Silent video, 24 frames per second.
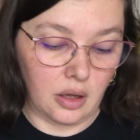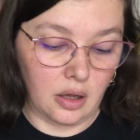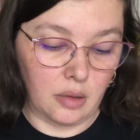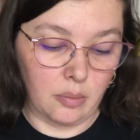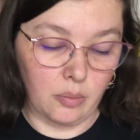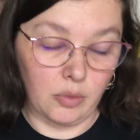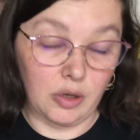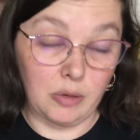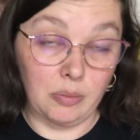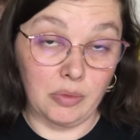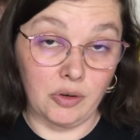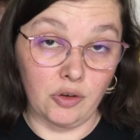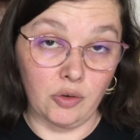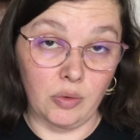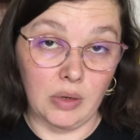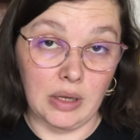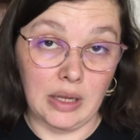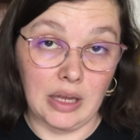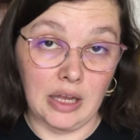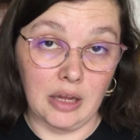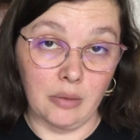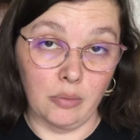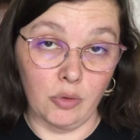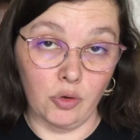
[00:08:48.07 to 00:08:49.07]
We'd been doing
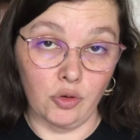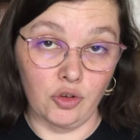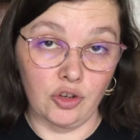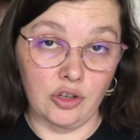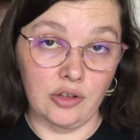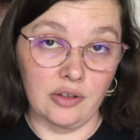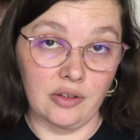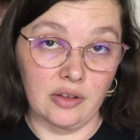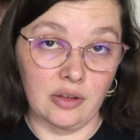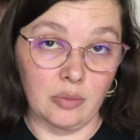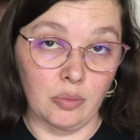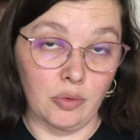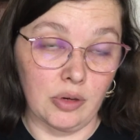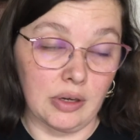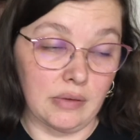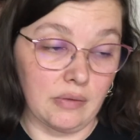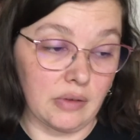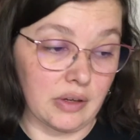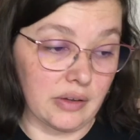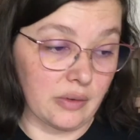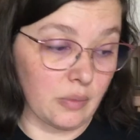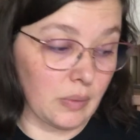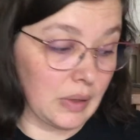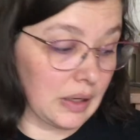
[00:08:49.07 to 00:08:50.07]
hand motions the
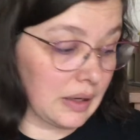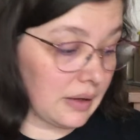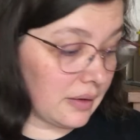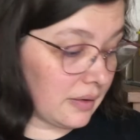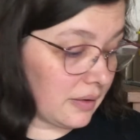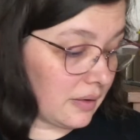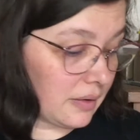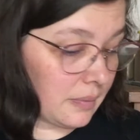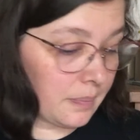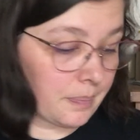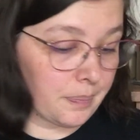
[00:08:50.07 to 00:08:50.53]
previous weeks.